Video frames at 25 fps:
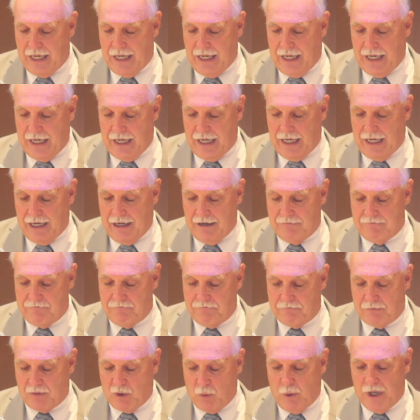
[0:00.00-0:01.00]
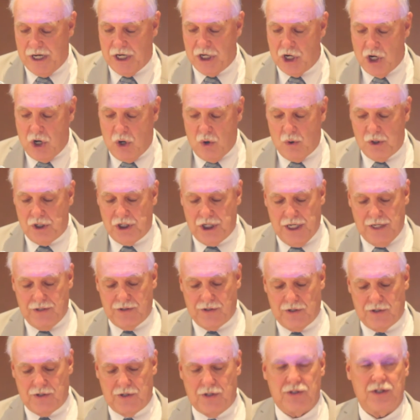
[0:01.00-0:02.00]
Um, we know
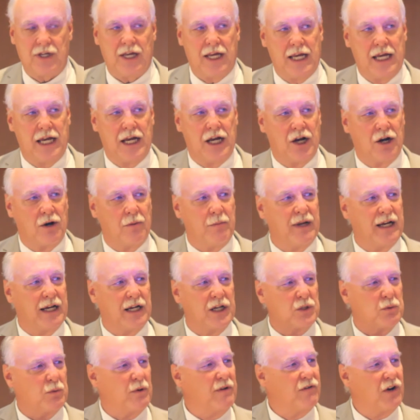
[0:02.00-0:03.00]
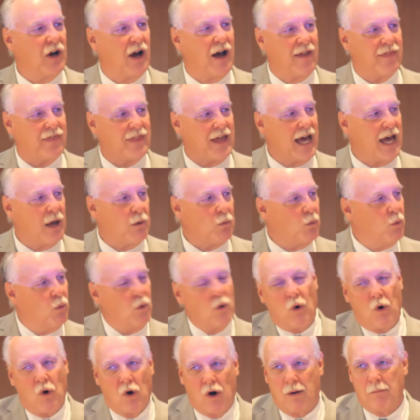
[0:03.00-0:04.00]
Jesus is here because we've got that
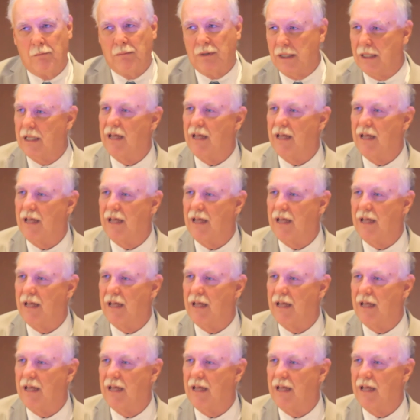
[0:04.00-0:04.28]
warm,